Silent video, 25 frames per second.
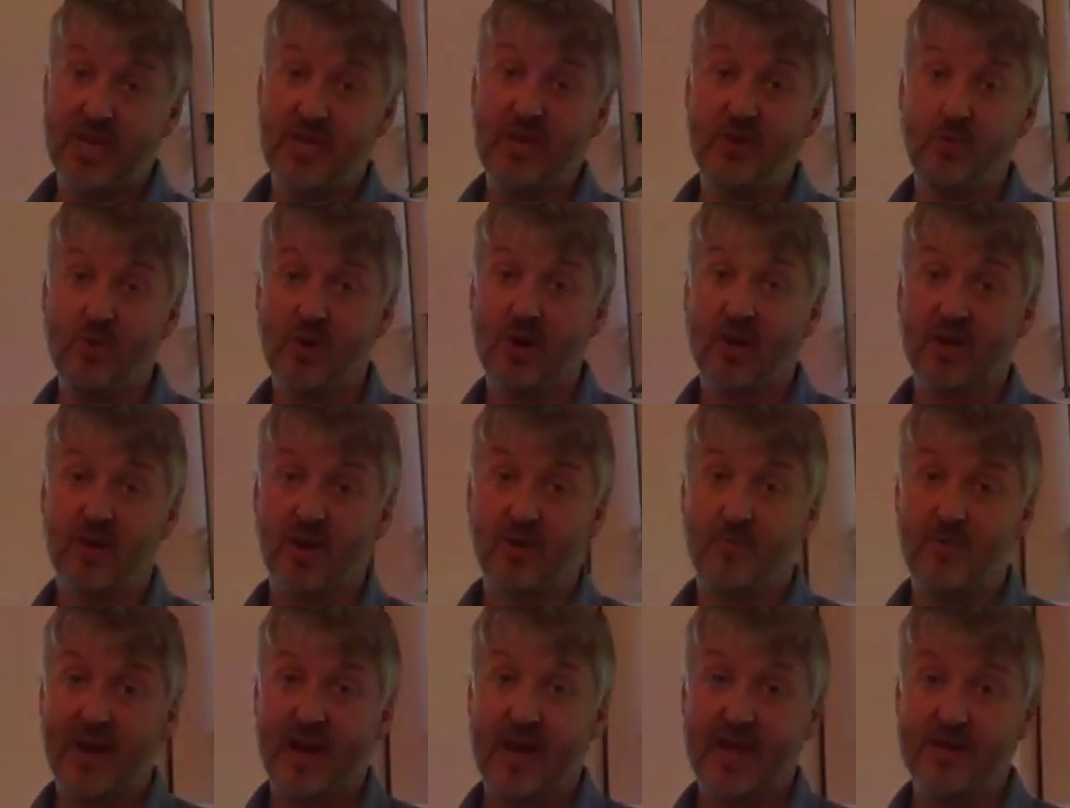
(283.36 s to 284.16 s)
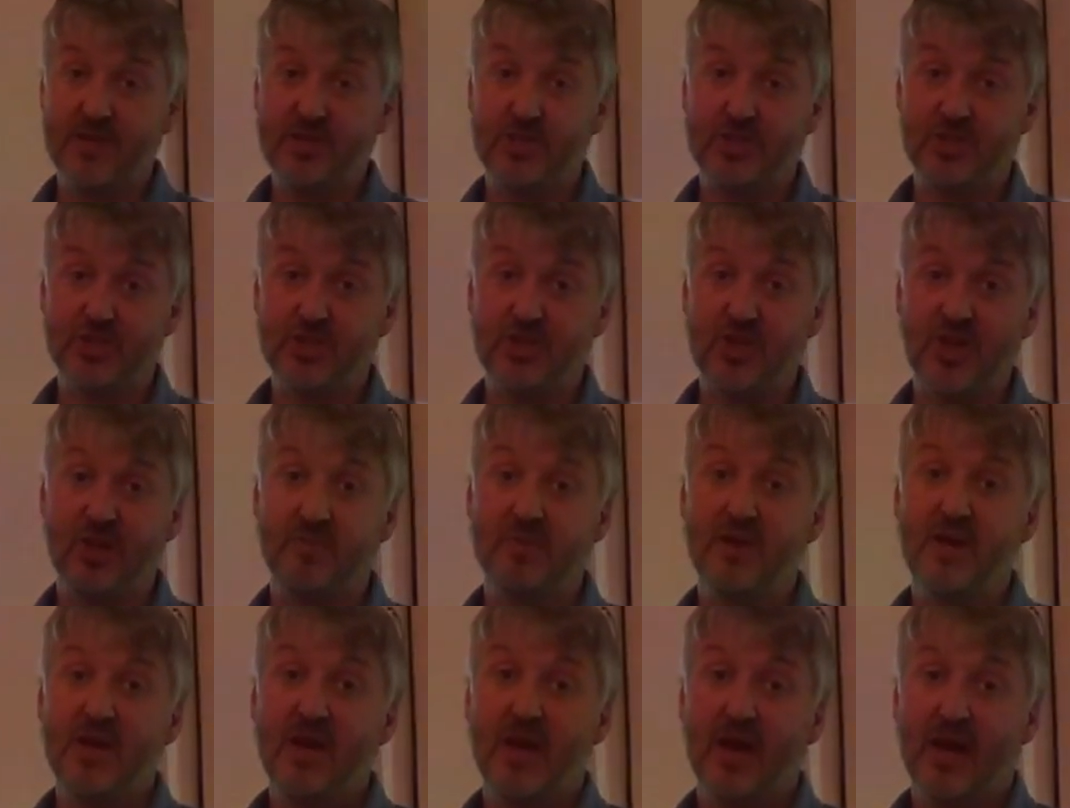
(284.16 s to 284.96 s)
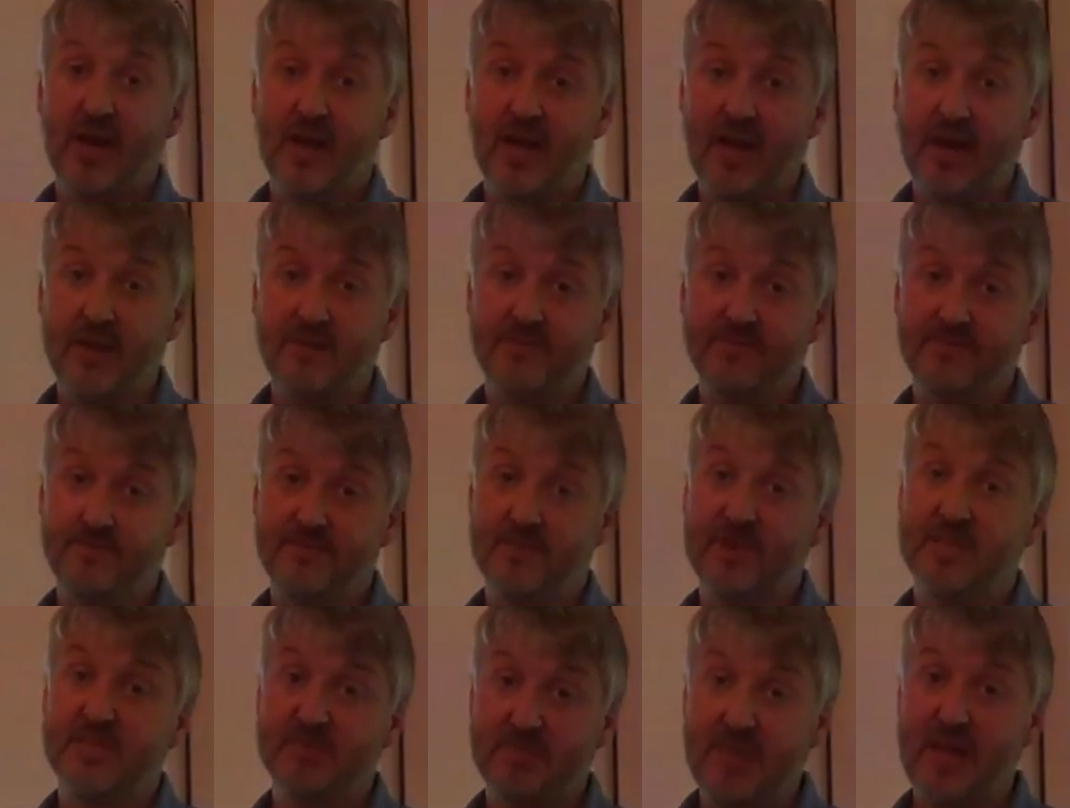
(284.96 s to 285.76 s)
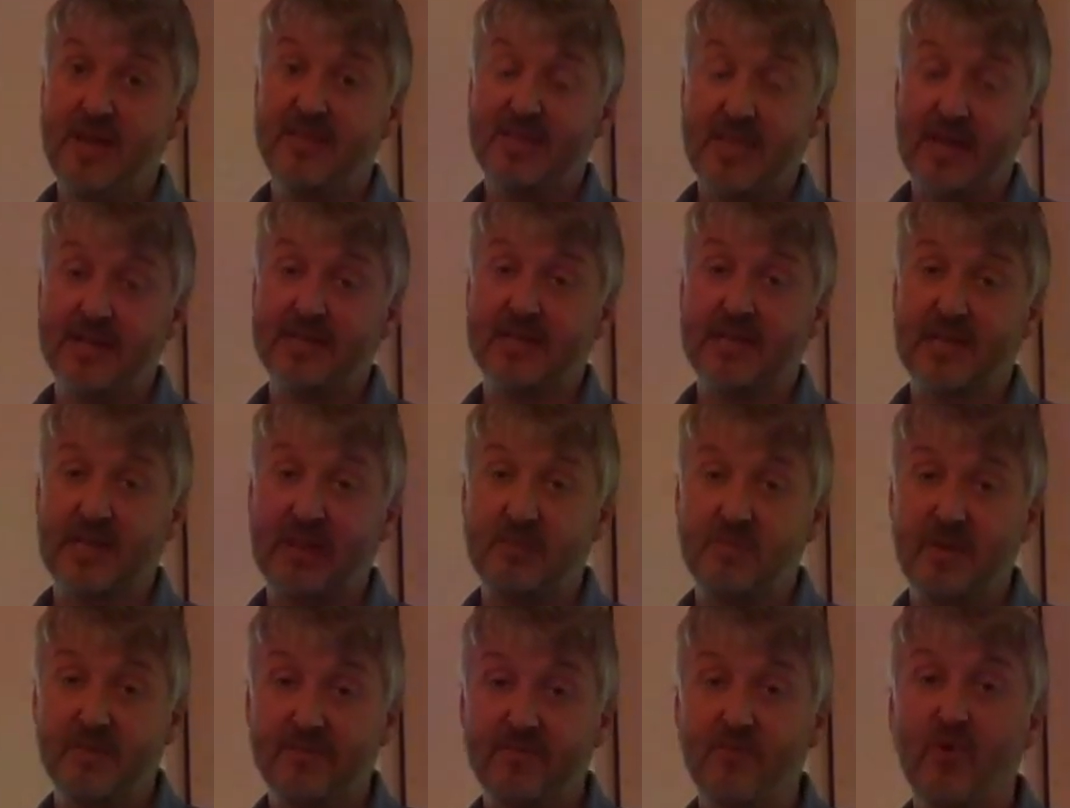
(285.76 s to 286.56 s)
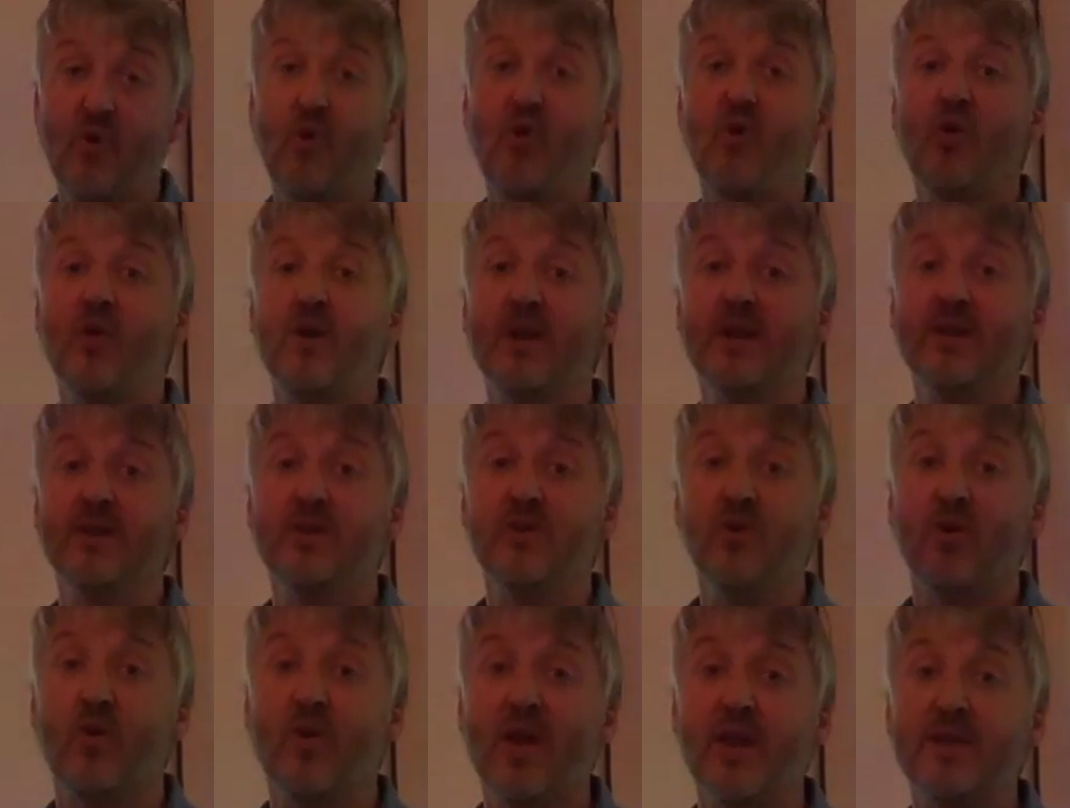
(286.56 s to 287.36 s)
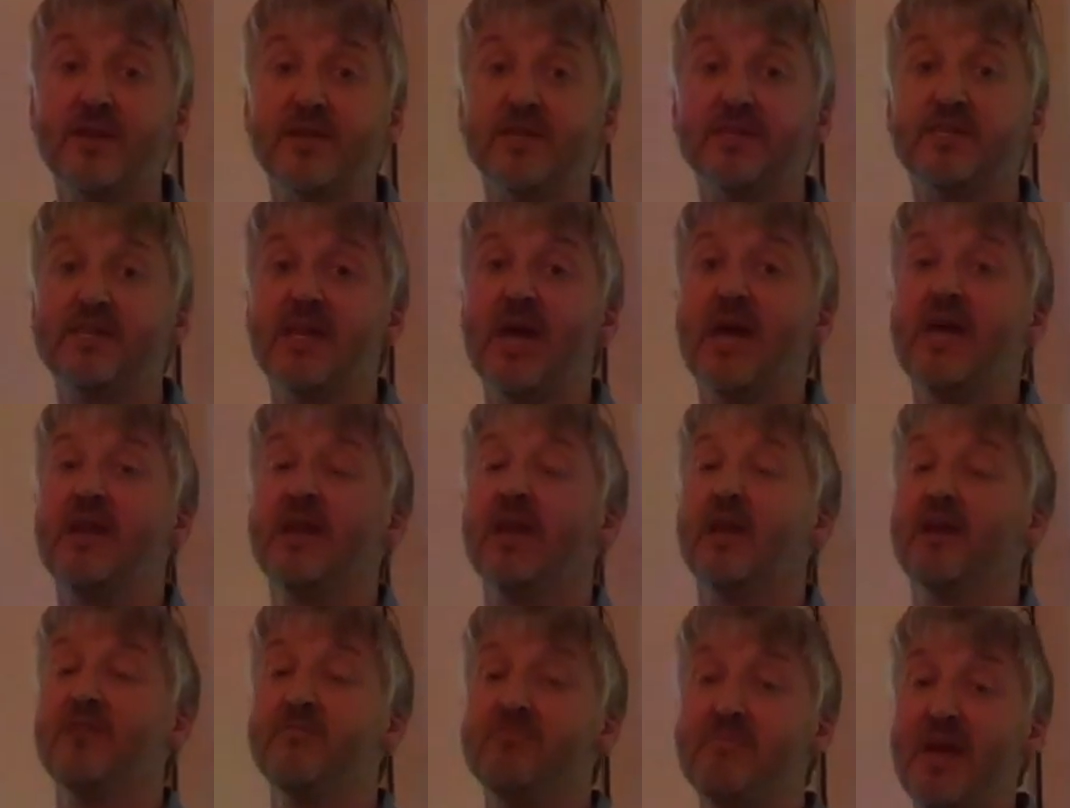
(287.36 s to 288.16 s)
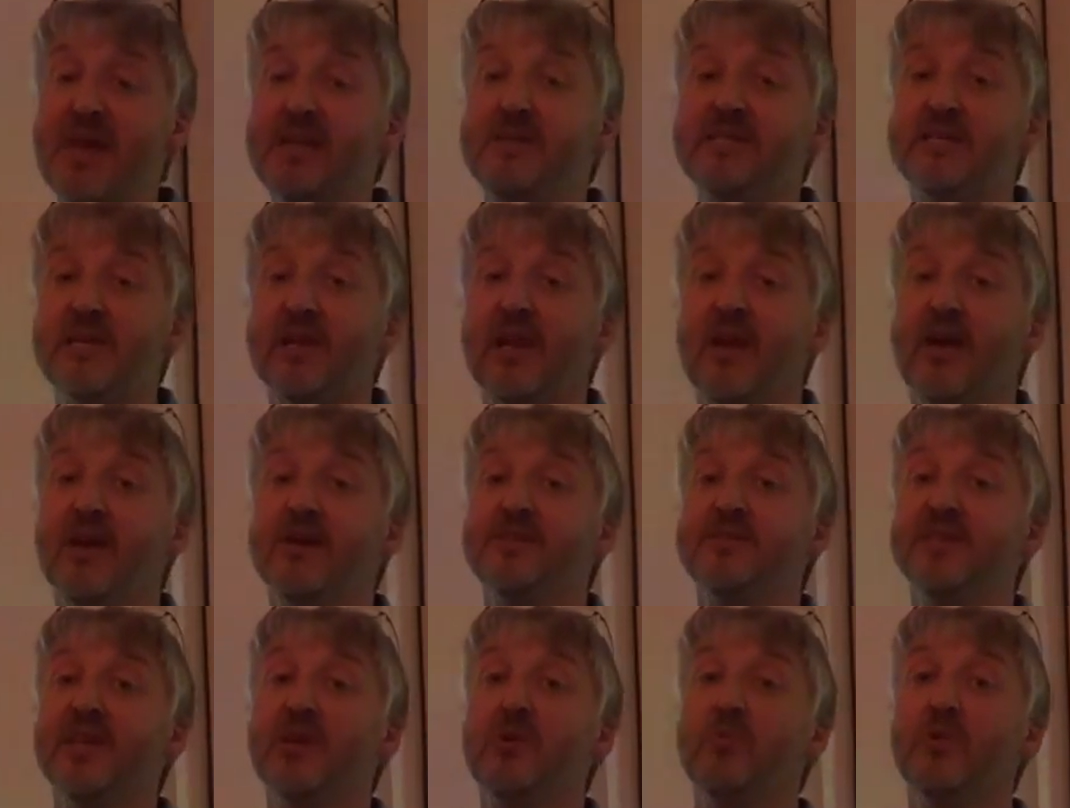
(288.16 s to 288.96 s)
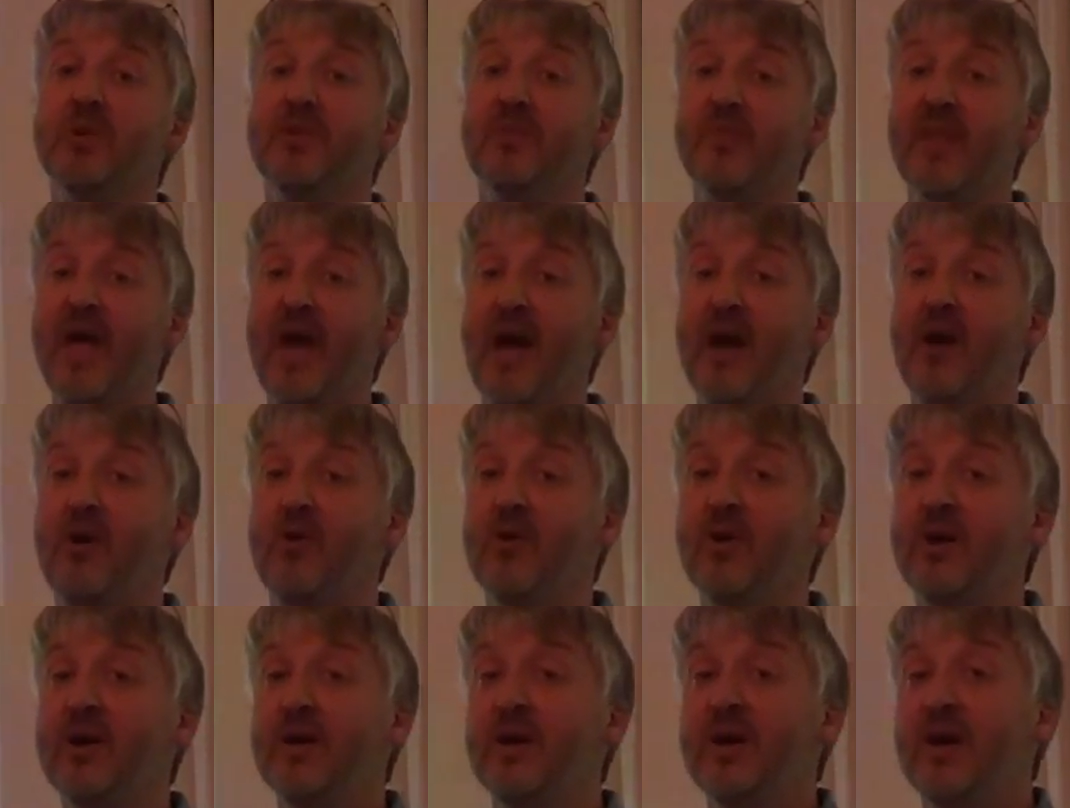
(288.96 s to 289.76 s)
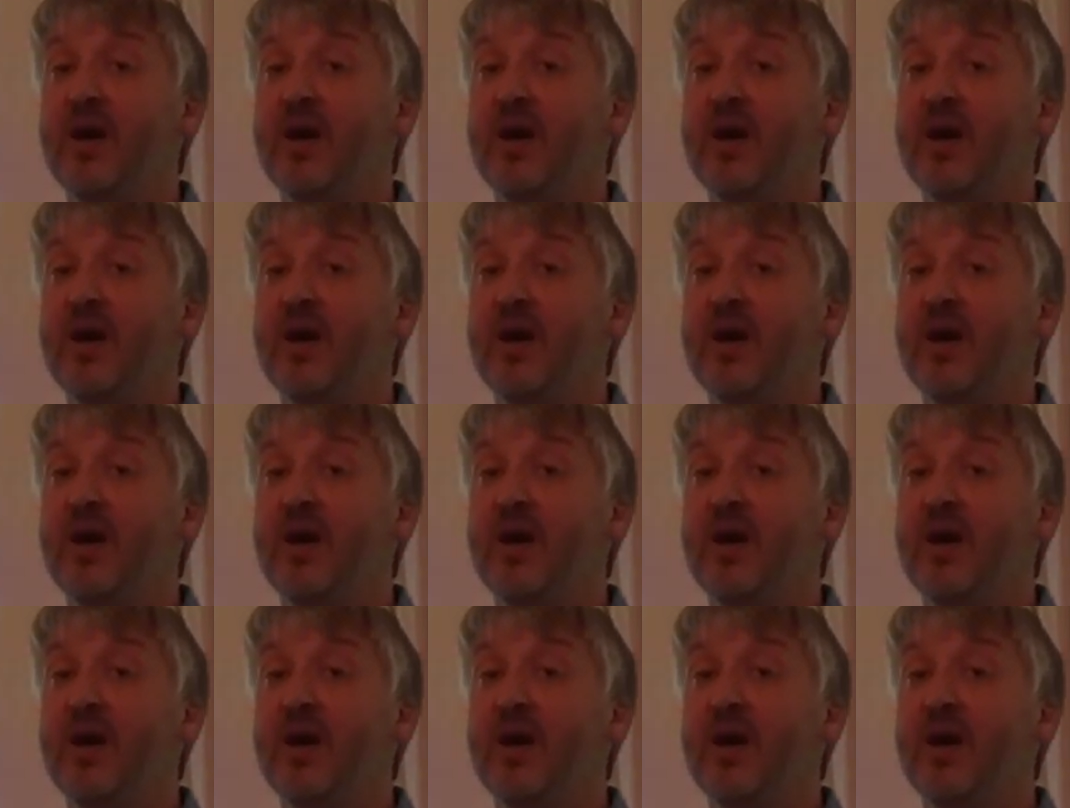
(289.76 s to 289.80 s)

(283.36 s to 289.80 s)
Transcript: key worker relationship. And I've explained that a little bit before, and your understanding of mentalising will now